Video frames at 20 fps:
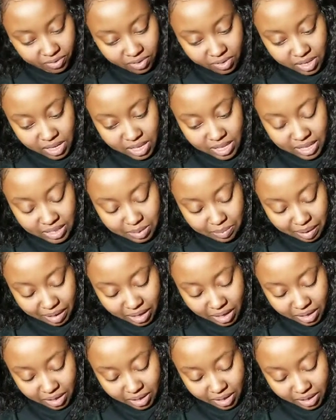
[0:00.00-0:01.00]
Yeah, that's my
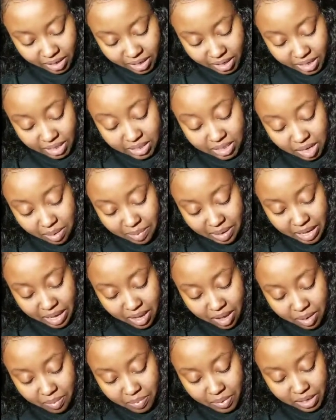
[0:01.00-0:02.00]
color. It's coming
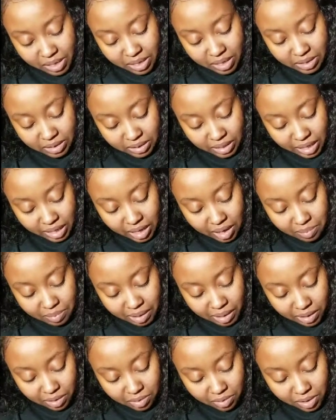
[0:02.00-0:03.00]
up because like I'm
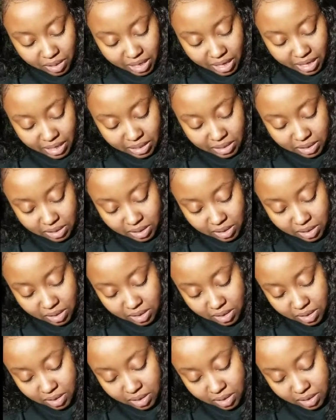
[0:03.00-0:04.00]
like low-key ashy.